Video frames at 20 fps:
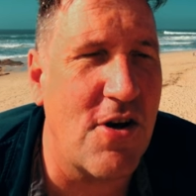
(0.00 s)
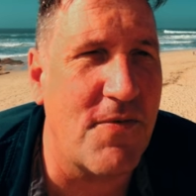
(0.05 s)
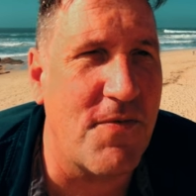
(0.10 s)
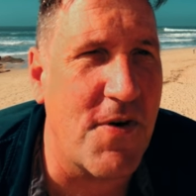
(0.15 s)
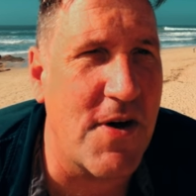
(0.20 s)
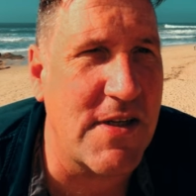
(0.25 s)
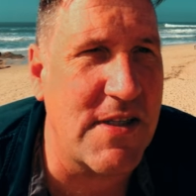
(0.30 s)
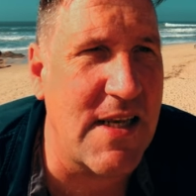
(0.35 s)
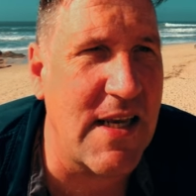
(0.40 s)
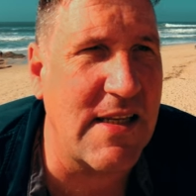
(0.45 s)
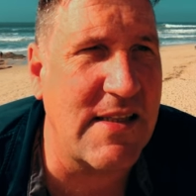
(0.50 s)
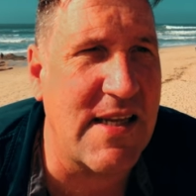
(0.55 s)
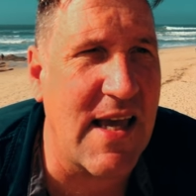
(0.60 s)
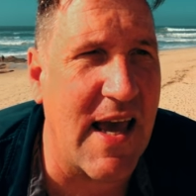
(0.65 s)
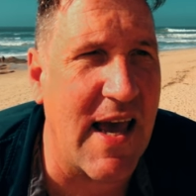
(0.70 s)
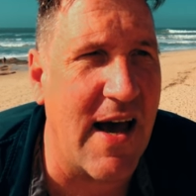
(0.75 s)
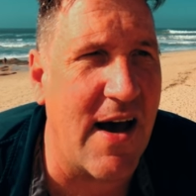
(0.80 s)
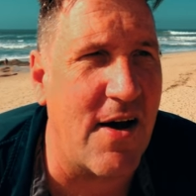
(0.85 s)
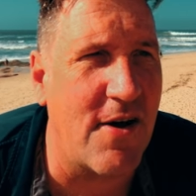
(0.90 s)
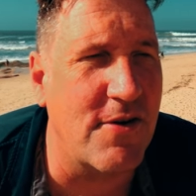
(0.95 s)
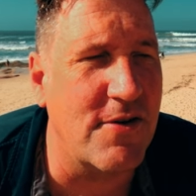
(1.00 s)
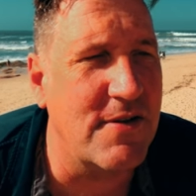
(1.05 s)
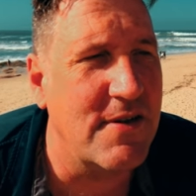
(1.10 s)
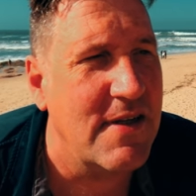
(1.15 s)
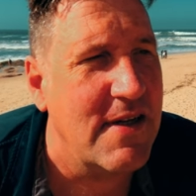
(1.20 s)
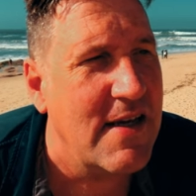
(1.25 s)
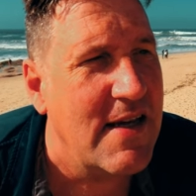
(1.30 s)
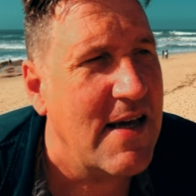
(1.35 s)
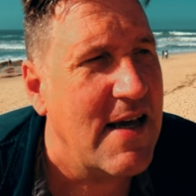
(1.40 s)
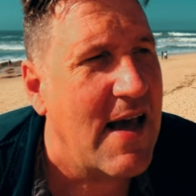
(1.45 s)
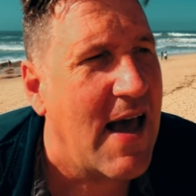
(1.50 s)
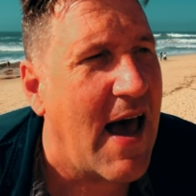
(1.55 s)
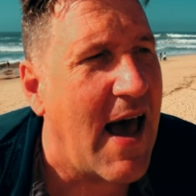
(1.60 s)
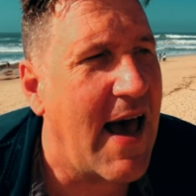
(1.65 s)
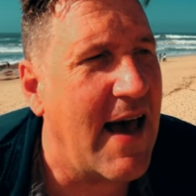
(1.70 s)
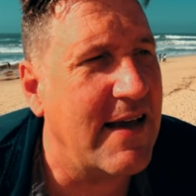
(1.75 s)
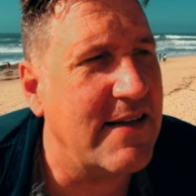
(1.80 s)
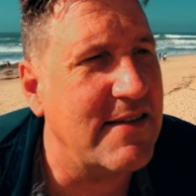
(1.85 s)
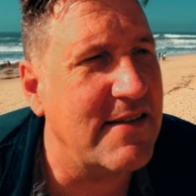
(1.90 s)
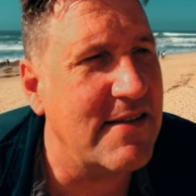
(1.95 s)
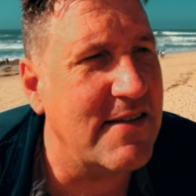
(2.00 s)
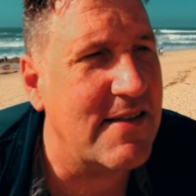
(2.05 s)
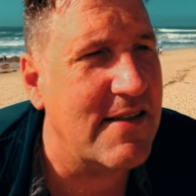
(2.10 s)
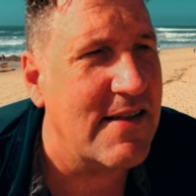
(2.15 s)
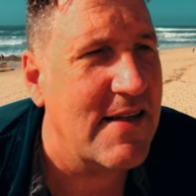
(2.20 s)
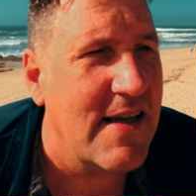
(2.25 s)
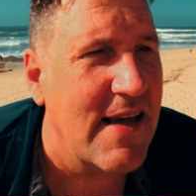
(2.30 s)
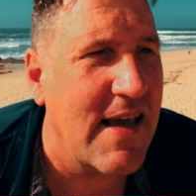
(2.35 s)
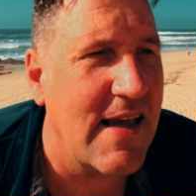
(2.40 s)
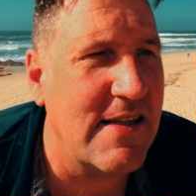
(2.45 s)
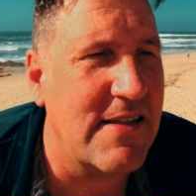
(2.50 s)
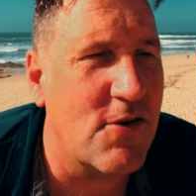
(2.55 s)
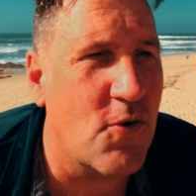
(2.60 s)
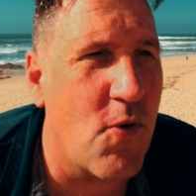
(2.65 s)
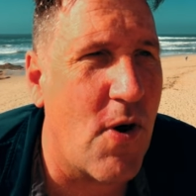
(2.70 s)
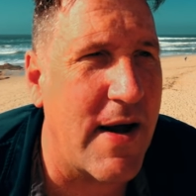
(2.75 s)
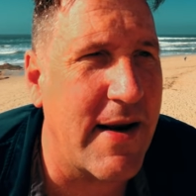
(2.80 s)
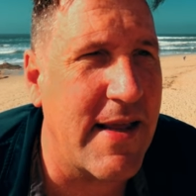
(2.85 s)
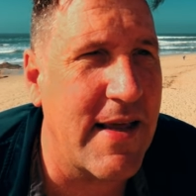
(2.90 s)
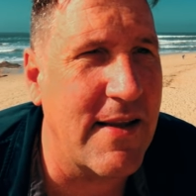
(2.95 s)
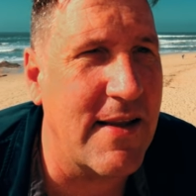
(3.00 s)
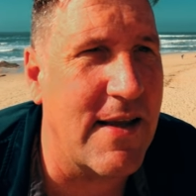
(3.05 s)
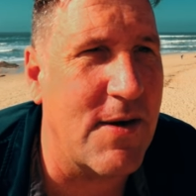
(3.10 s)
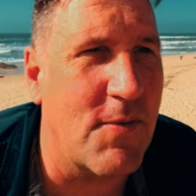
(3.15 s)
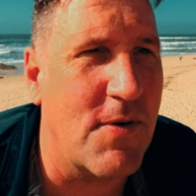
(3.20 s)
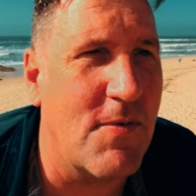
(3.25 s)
a university town and it's quite hilly.